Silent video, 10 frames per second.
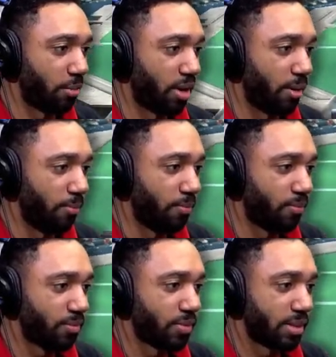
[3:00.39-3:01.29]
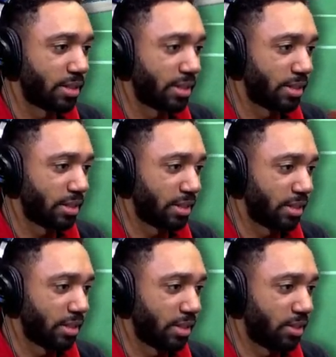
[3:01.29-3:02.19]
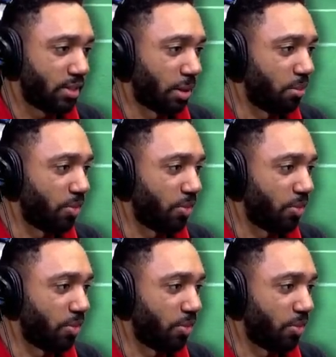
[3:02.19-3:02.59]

but some